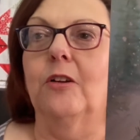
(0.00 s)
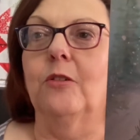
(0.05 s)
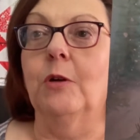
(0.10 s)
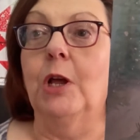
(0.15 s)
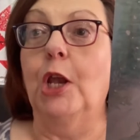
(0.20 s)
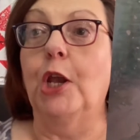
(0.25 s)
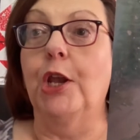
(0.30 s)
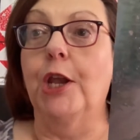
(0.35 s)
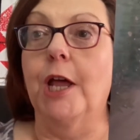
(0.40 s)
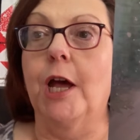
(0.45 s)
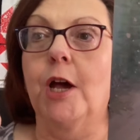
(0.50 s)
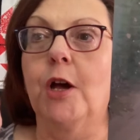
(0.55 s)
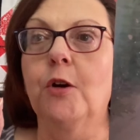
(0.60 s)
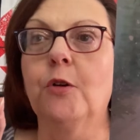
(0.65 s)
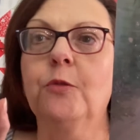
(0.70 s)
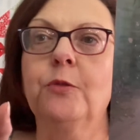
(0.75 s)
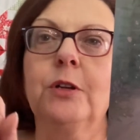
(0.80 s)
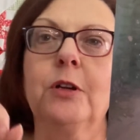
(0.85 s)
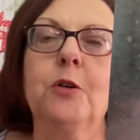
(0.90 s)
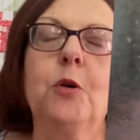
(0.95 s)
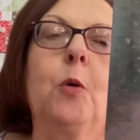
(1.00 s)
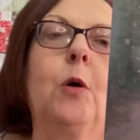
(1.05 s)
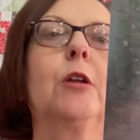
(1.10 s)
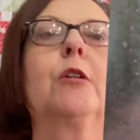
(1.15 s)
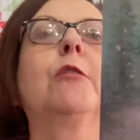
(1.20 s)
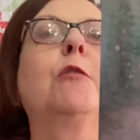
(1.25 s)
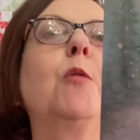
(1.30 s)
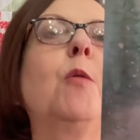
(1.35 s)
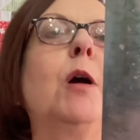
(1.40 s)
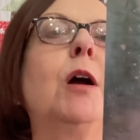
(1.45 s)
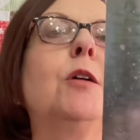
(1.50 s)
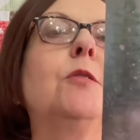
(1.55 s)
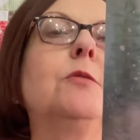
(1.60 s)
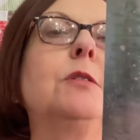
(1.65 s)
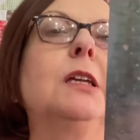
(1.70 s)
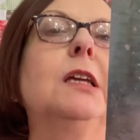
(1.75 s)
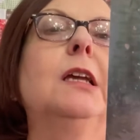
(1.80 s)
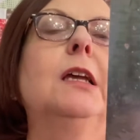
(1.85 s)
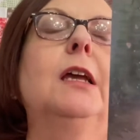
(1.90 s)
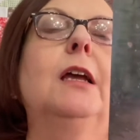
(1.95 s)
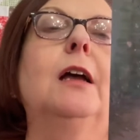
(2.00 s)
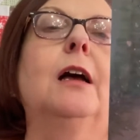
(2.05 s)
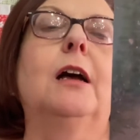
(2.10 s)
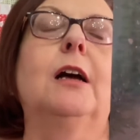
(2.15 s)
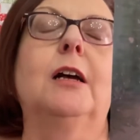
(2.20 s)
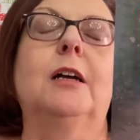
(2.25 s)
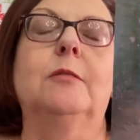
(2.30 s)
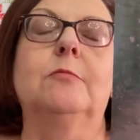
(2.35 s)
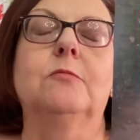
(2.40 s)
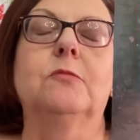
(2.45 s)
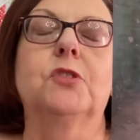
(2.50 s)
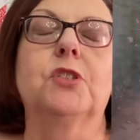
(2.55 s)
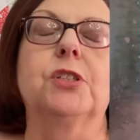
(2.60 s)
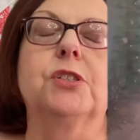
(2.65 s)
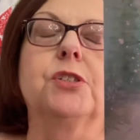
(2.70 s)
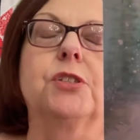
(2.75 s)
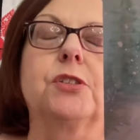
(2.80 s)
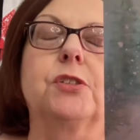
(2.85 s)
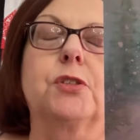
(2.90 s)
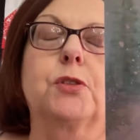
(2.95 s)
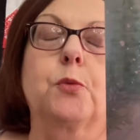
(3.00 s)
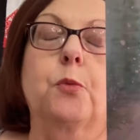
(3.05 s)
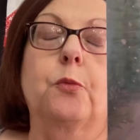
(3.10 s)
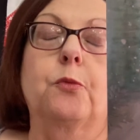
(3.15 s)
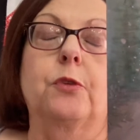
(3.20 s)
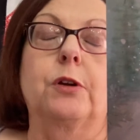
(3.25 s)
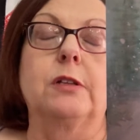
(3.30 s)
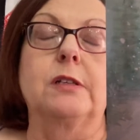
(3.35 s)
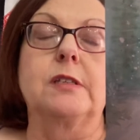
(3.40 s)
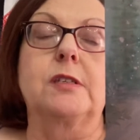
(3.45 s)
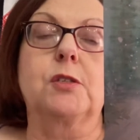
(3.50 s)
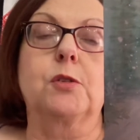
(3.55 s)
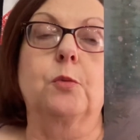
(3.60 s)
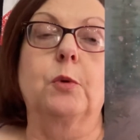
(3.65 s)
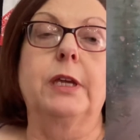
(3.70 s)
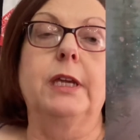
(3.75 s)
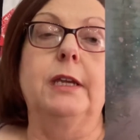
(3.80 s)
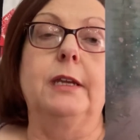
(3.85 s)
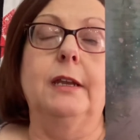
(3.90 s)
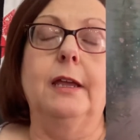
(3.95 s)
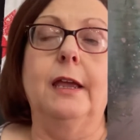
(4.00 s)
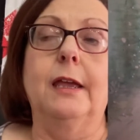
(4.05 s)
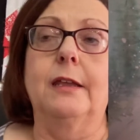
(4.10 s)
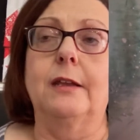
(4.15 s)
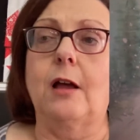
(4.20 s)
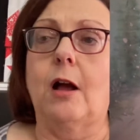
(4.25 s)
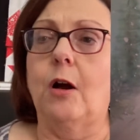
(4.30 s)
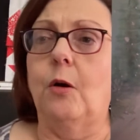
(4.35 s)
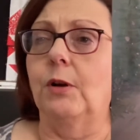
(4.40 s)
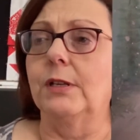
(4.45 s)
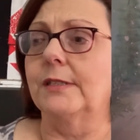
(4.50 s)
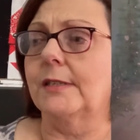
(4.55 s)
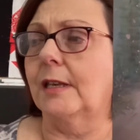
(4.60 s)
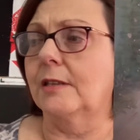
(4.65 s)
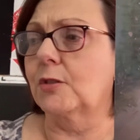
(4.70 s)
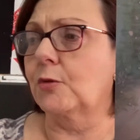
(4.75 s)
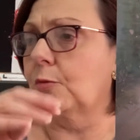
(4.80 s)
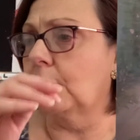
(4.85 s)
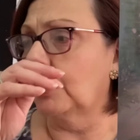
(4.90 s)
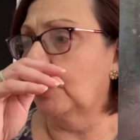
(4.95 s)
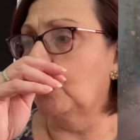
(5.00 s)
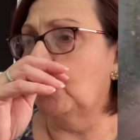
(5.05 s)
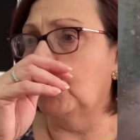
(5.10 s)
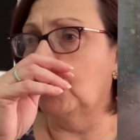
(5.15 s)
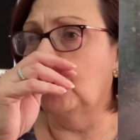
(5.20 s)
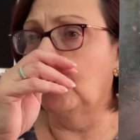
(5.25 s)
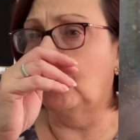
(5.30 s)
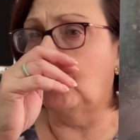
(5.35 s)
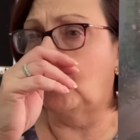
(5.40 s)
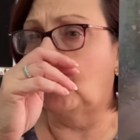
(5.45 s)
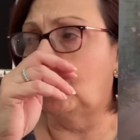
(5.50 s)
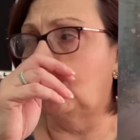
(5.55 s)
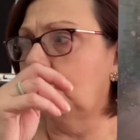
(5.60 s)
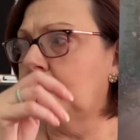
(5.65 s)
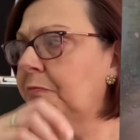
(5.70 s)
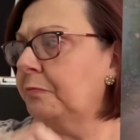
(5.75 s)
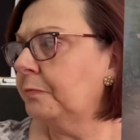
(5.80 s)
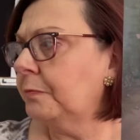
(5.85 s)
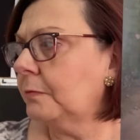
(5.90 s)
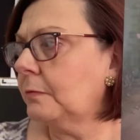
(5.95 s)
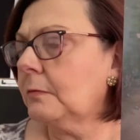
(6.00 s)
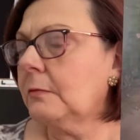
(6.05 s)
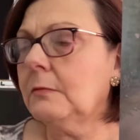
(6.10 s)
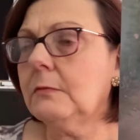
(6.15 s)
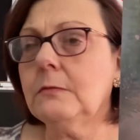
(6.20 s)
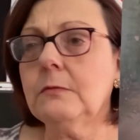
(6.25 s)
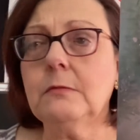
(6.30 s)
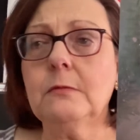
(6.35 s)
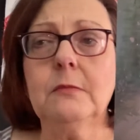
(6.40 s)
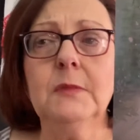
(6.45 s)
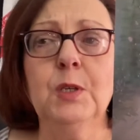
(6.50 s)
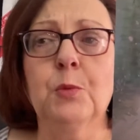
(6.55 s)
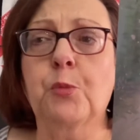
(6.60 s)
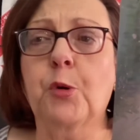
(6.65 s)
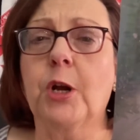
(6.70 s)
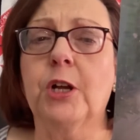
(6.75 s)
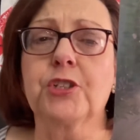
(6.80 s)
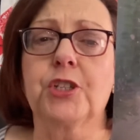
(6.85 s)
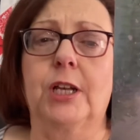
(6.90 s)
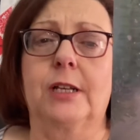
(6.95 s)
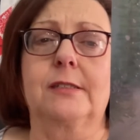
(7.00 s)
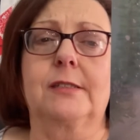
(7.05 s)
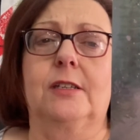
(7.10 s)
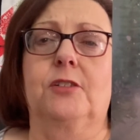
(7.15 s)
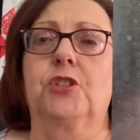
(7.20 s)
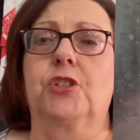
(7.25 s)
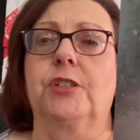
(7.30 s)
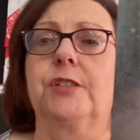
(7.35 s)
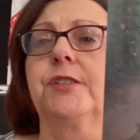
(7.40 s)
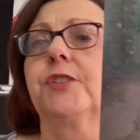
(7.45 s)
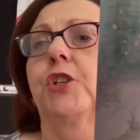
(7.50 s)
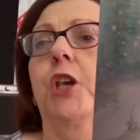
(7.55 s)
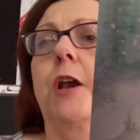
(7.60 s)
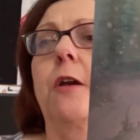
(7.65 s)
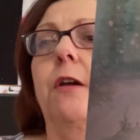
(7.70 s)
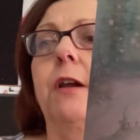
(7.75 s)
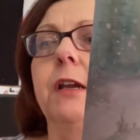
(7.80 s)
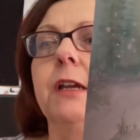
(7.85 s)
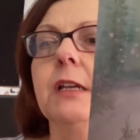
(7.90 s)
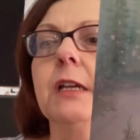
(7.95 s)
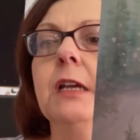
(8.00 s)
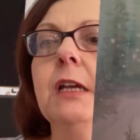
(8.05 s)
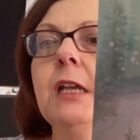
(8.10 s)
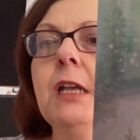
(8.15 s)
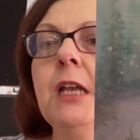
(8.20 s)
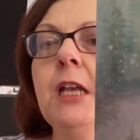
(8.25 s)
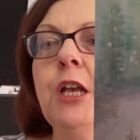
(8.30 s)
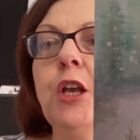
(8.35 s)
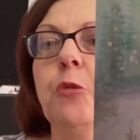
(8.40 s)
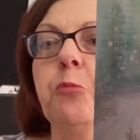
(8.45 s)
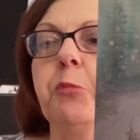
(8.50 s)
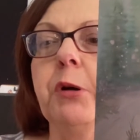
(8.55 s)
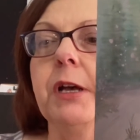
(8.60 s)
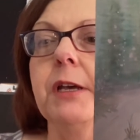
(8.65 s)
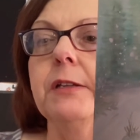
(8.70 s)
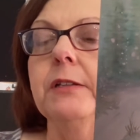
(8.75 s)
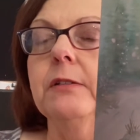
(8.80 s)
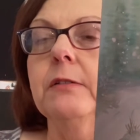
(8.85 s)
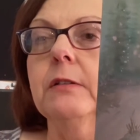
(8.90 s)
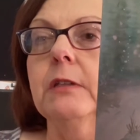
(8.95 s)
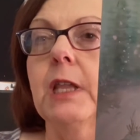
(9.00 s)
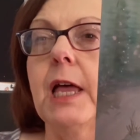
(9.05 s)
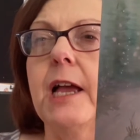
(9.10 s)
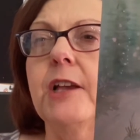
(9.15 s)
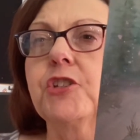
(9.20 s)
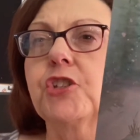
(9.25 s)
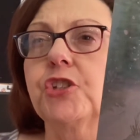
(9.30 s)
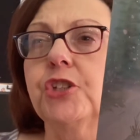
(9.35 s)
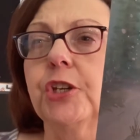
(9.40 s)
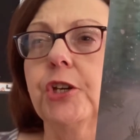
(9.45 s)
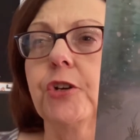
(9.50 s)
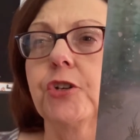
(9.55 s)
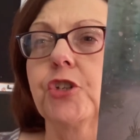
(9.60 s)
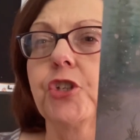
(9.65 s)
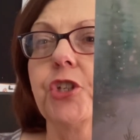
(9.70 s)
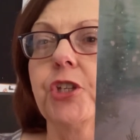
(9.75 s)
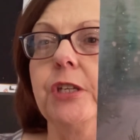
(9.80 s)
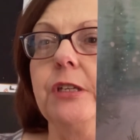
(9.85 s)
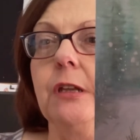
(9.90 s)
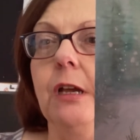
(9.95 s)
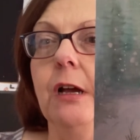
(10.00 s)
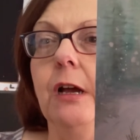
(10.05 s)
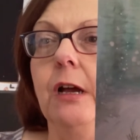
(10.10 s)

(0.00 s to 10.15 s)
known, quote unquote. She's just really sweet and always has really beautiful projects that she's sharing. But last year she